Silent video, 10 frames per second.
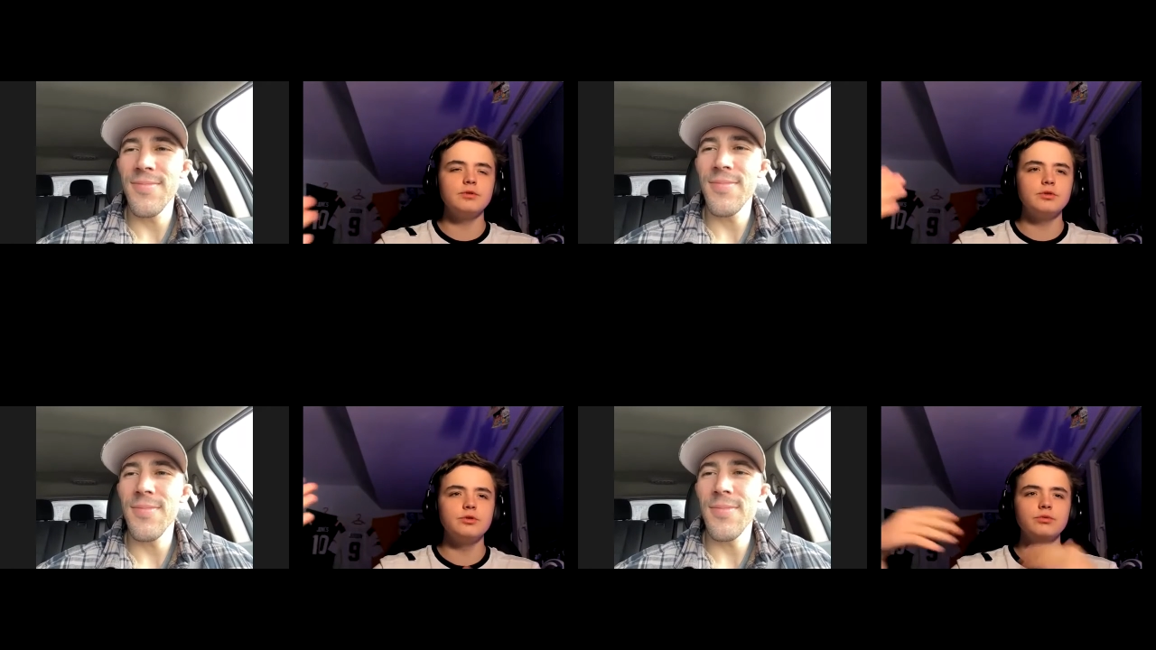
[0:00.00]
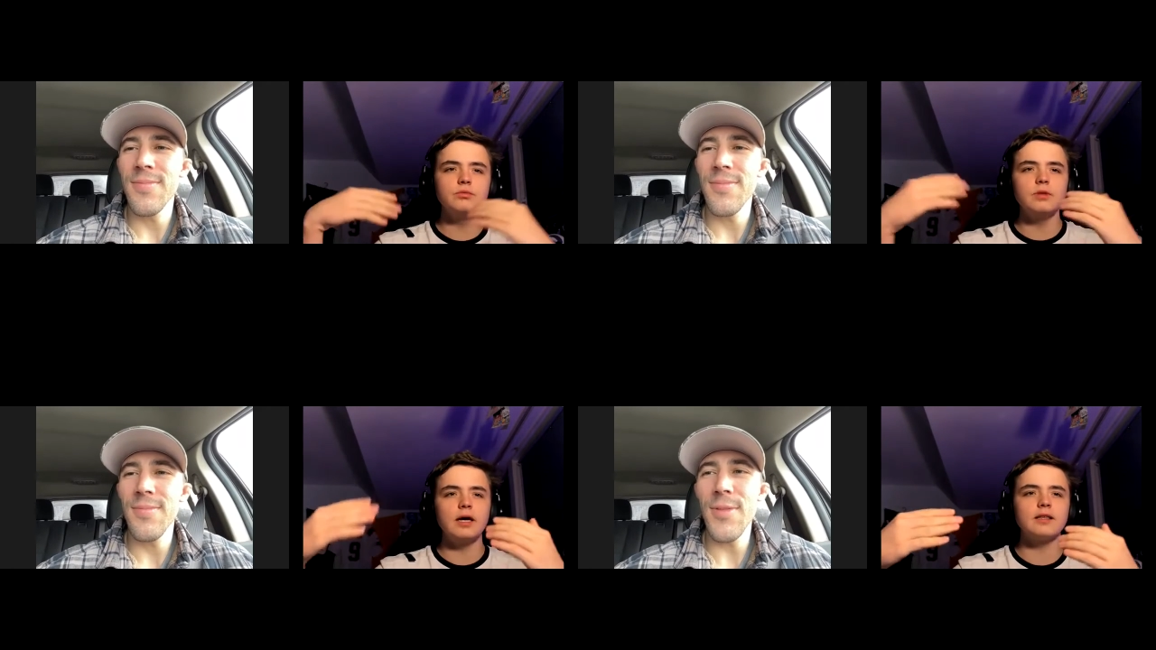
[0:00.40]
Speaker 1: Do
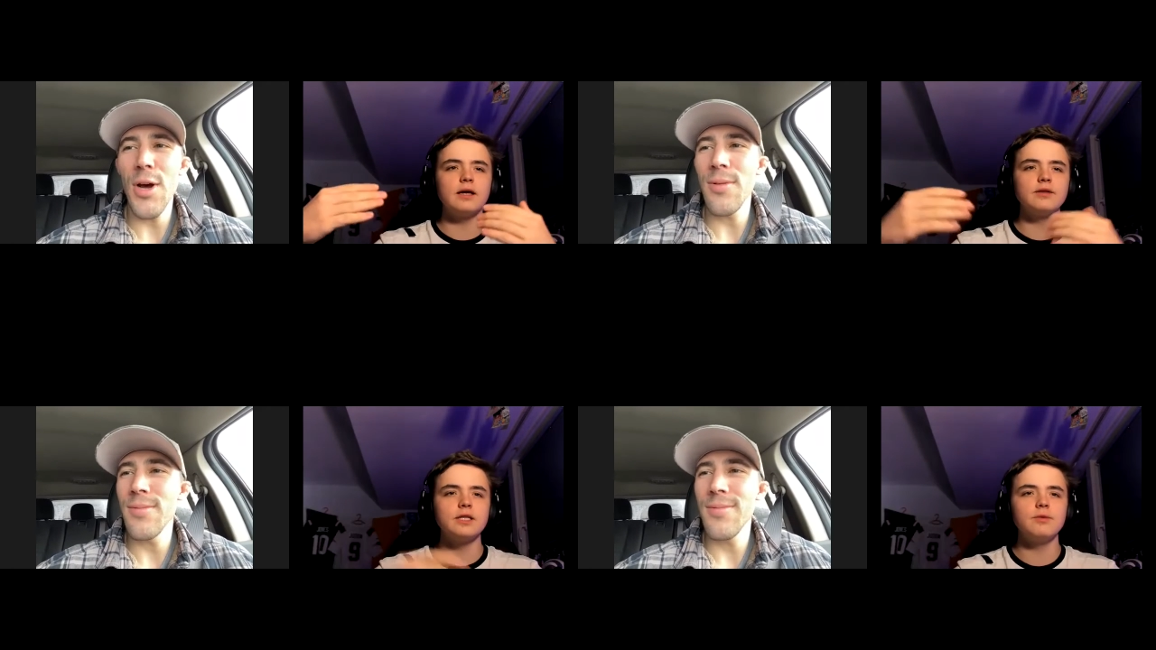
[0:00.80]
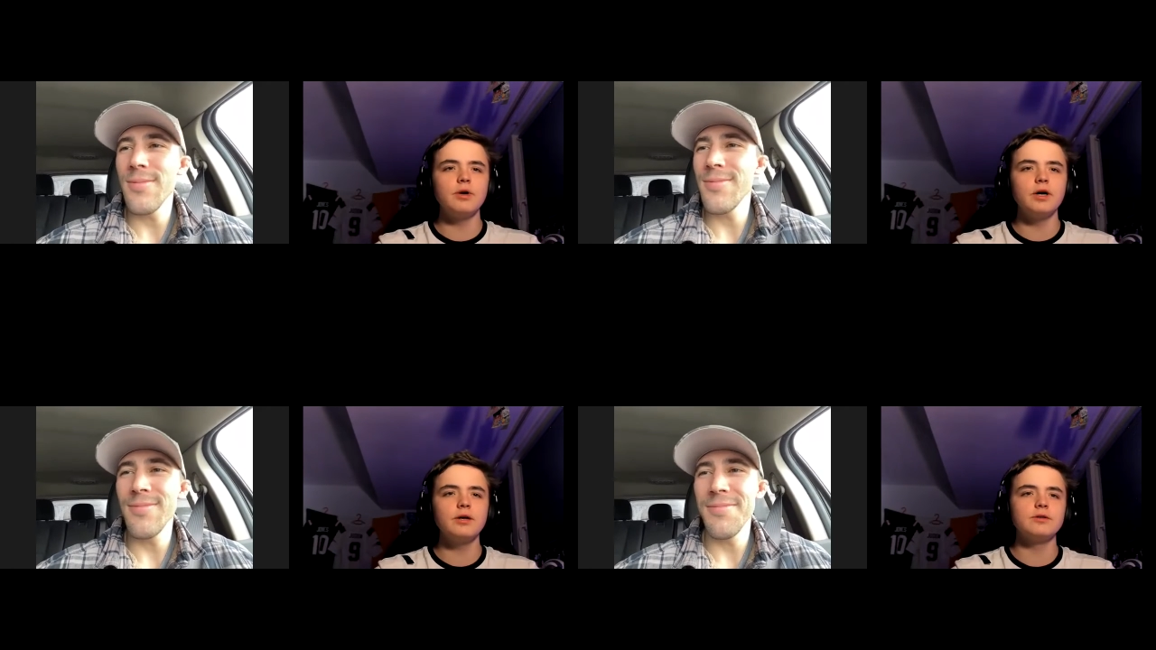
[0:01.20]
you like that no. the same
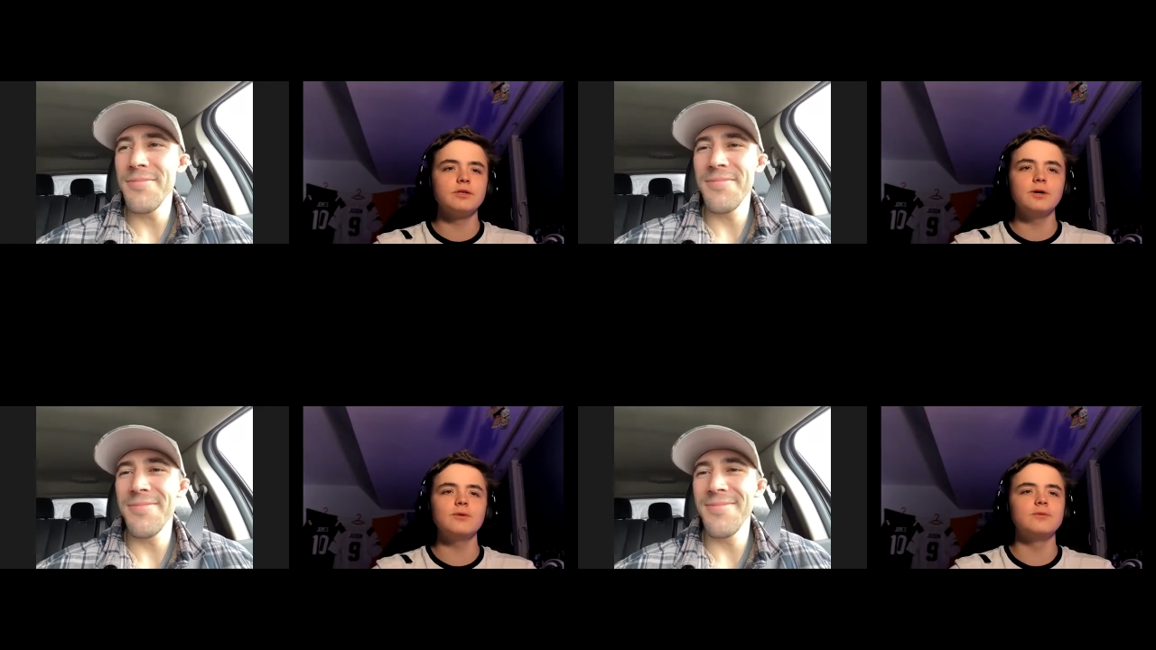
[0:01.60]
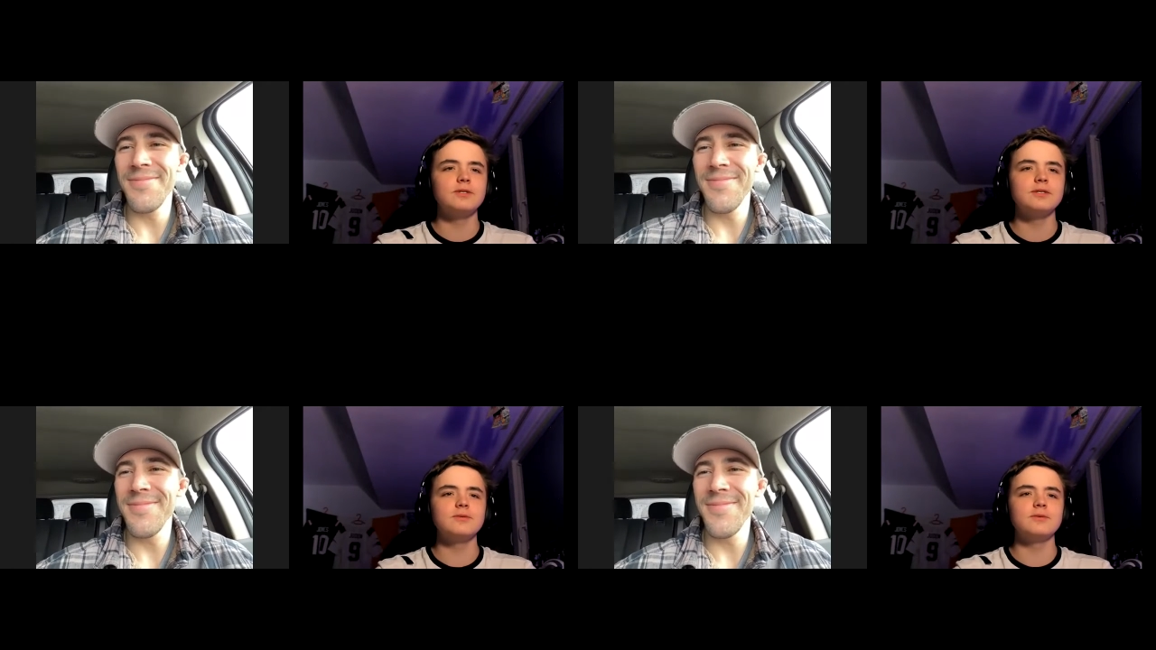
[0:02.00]
way or no?
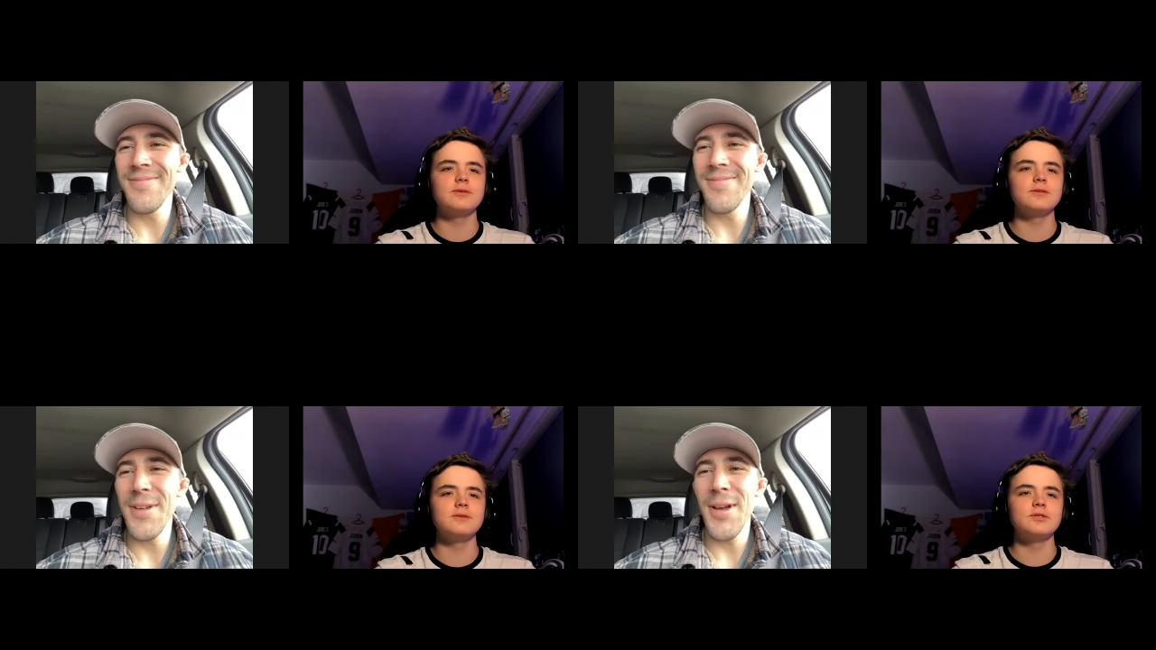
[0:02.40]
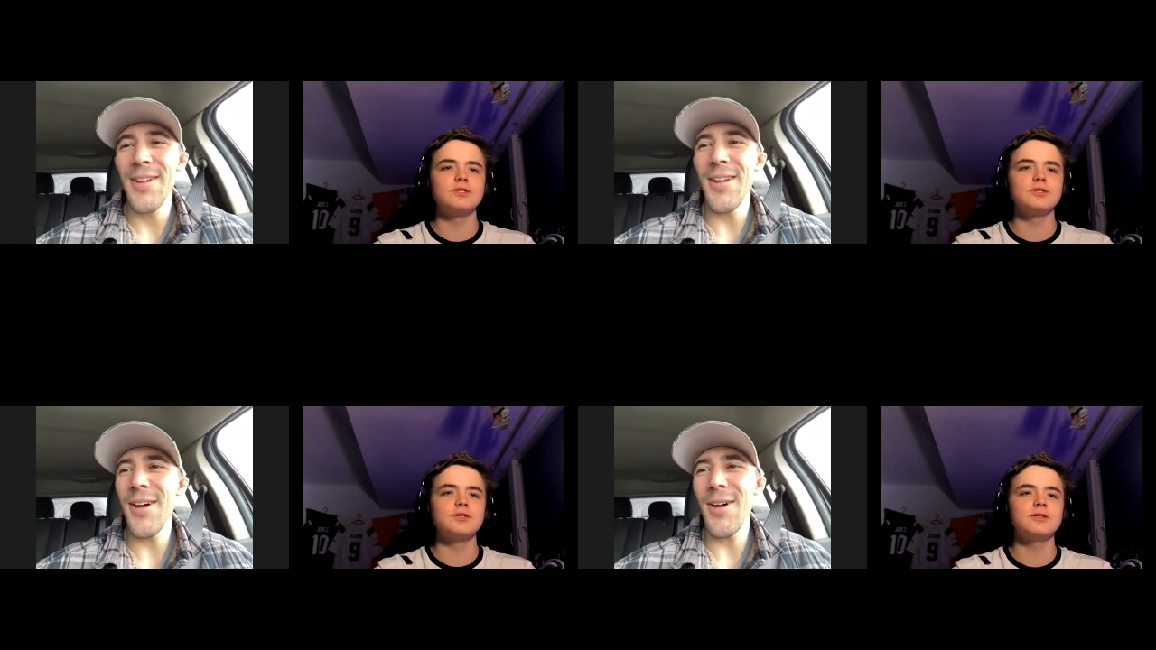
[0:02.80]
What what what's
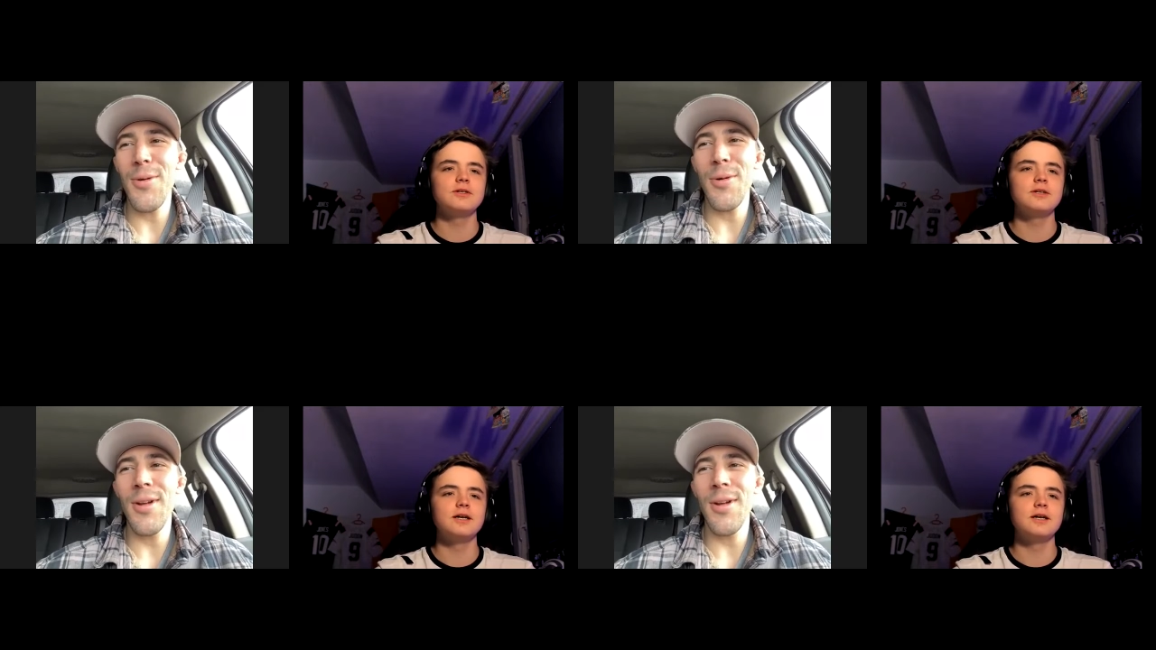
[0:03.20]
your uh,